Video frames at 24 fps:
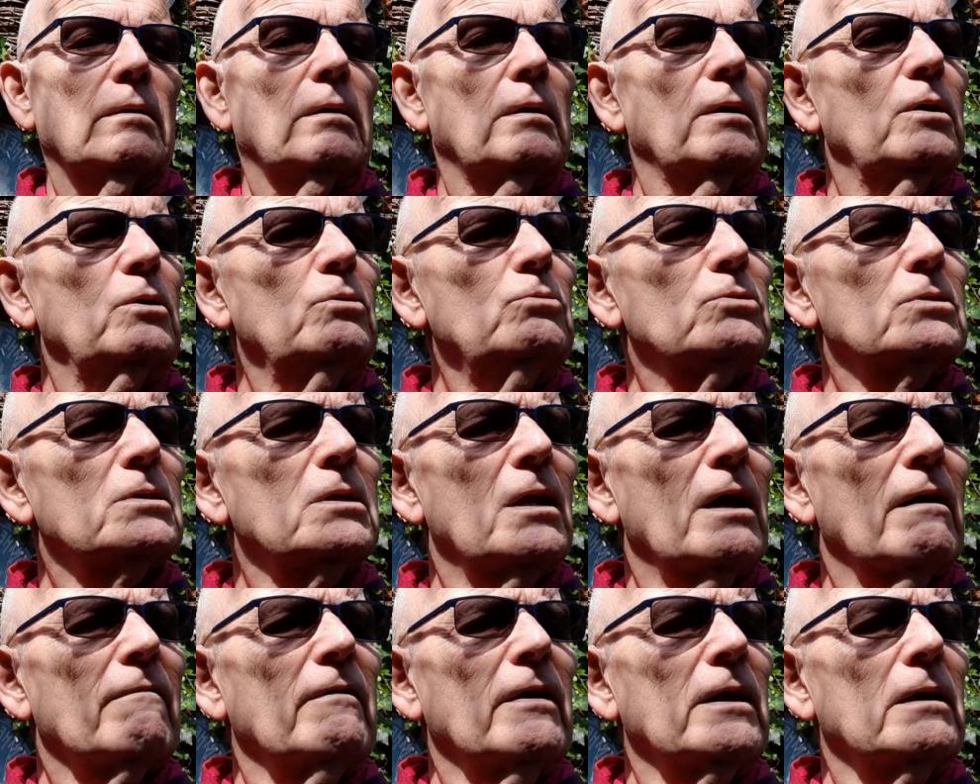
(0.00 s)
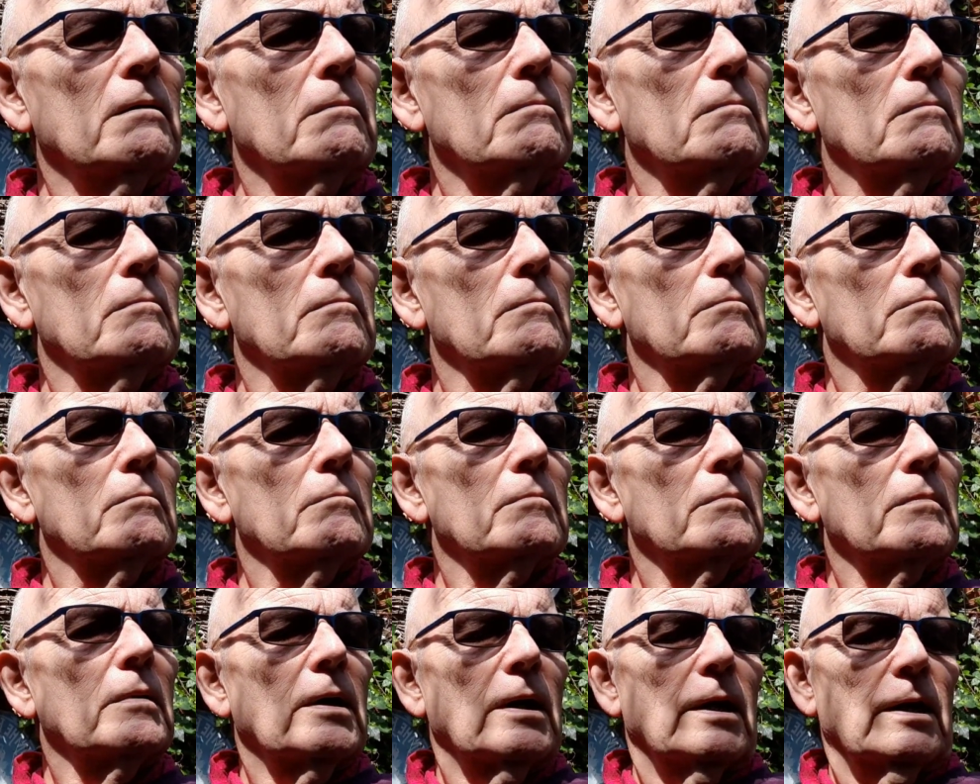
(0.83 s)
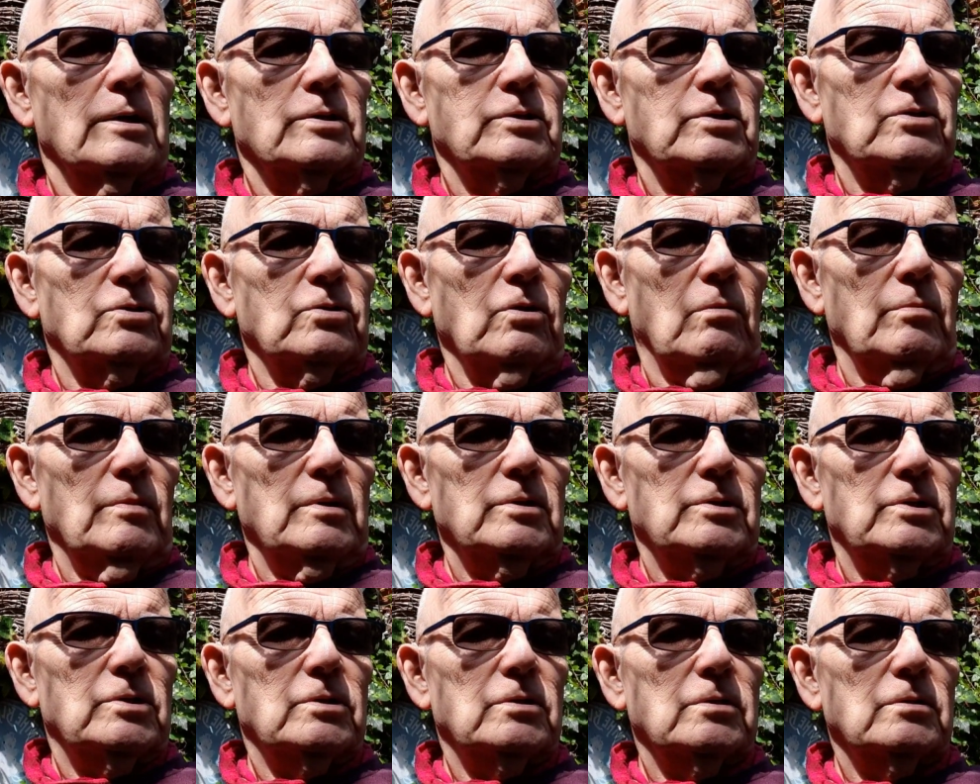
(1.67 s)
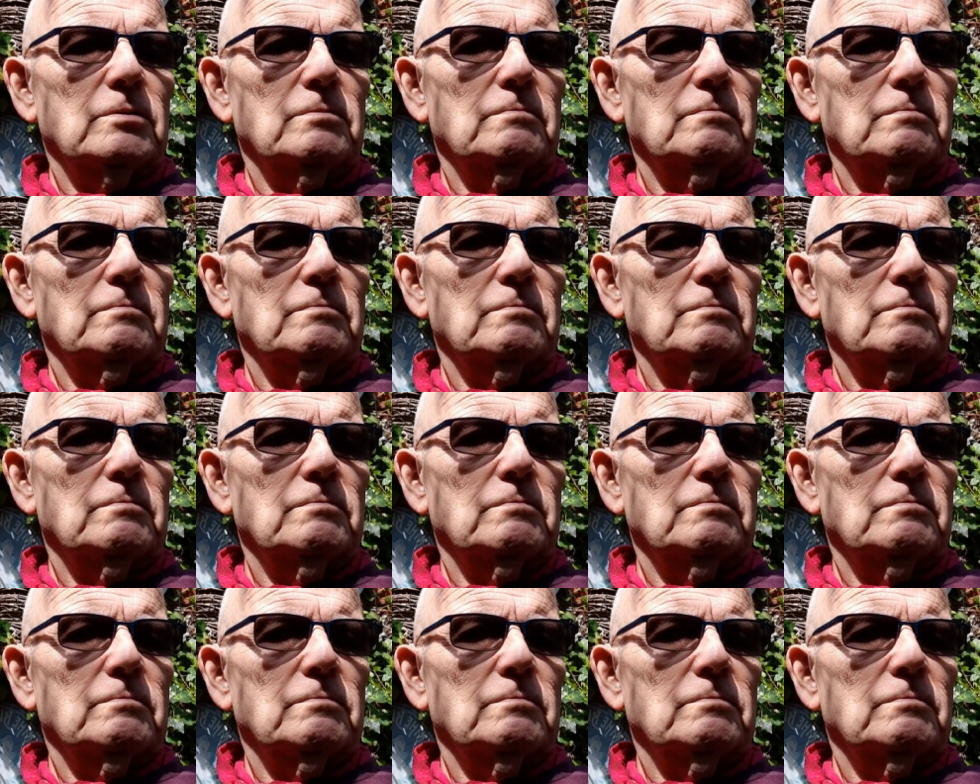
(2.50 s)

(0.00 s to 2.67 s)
"Who's Larry?" asked Thomas.